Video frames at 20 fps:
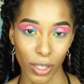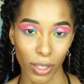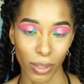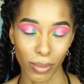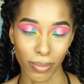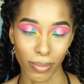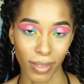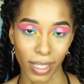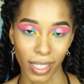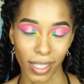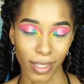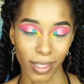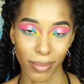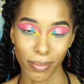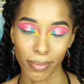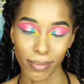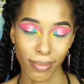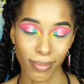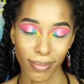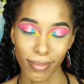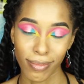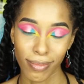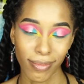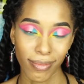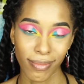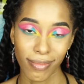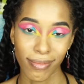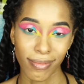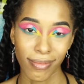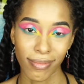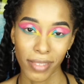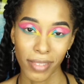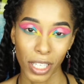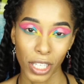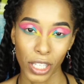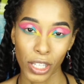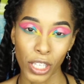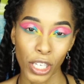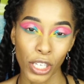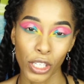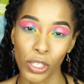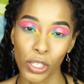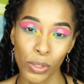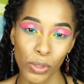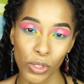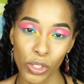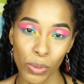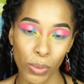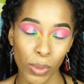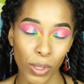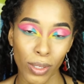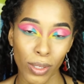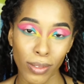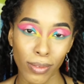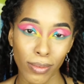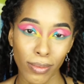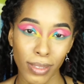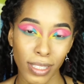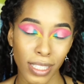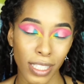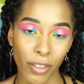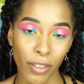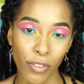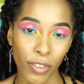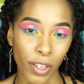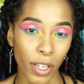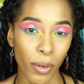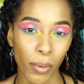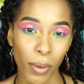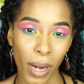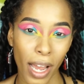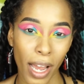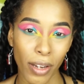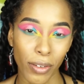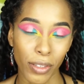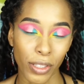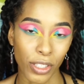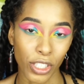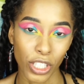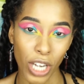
know, the the usual sniffing around your